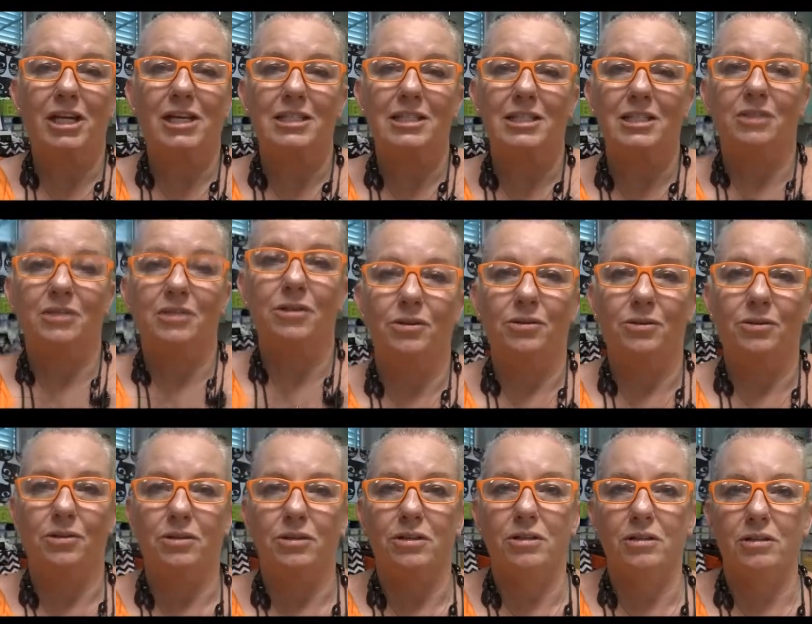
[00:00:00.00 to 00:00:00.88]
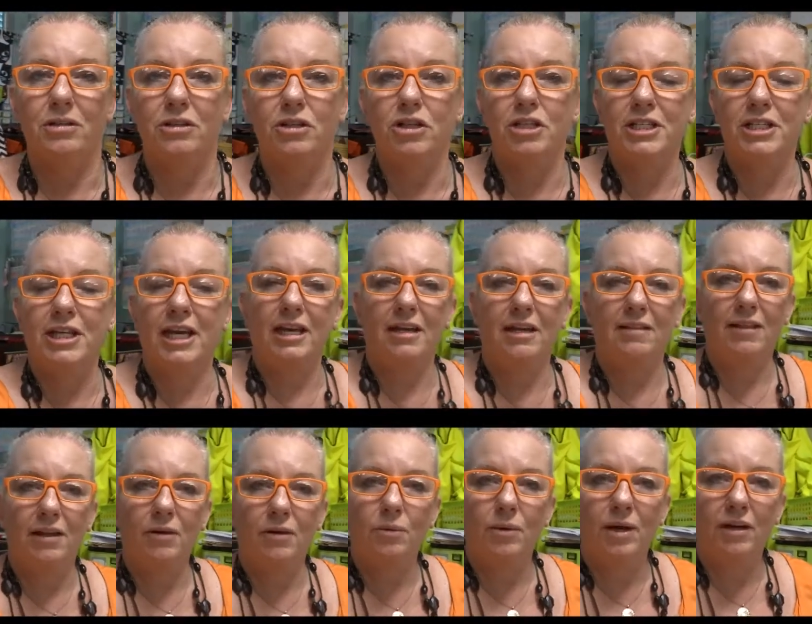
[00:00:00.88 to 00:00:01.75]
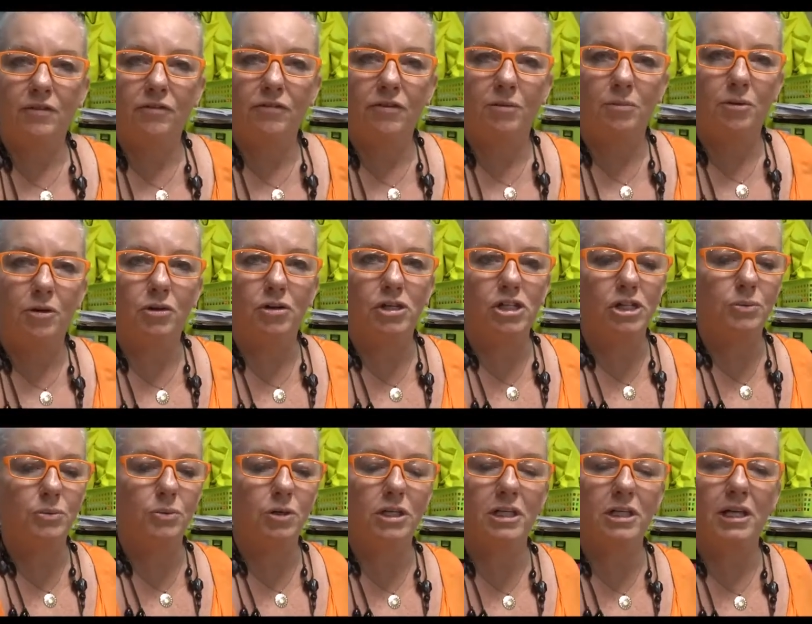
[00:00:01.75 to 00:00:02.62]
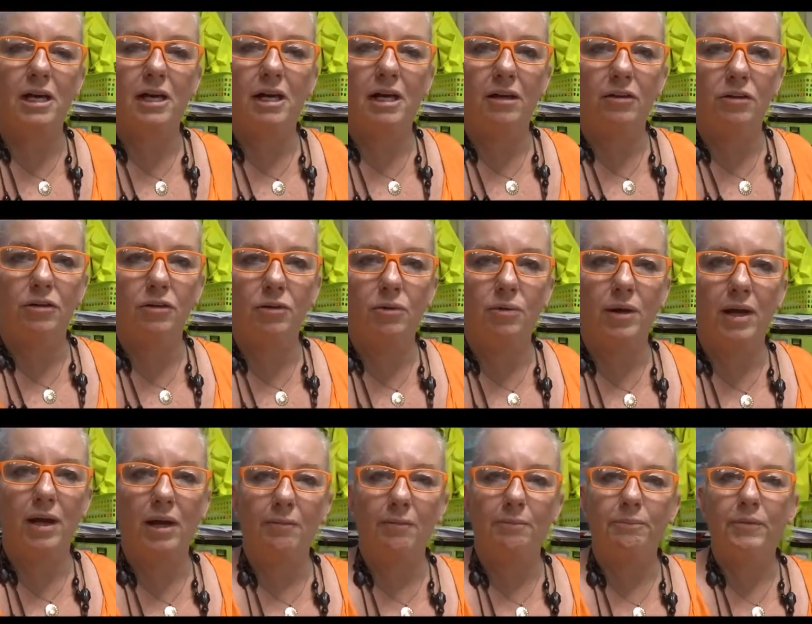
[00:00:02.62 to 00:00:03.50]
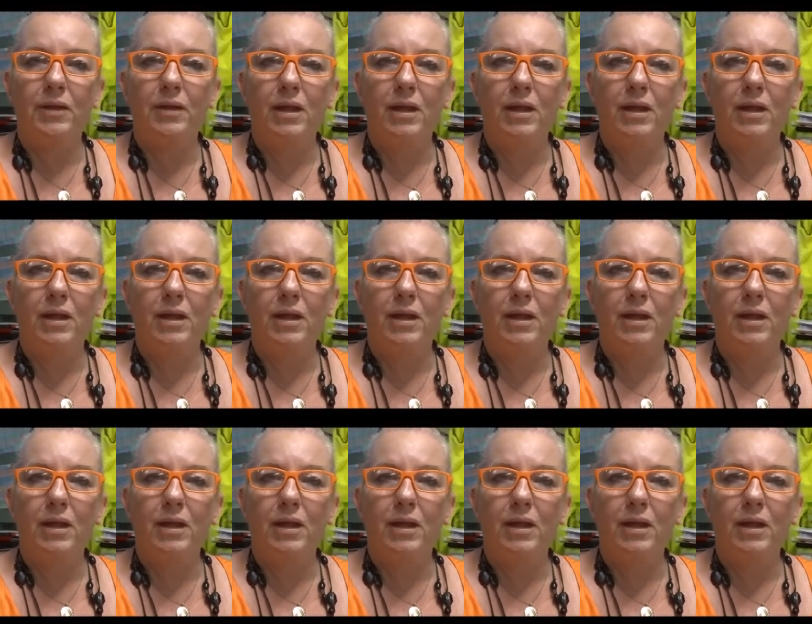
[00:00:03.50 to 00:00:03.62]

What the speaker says: So not taking that away from her, she worked hard throughout,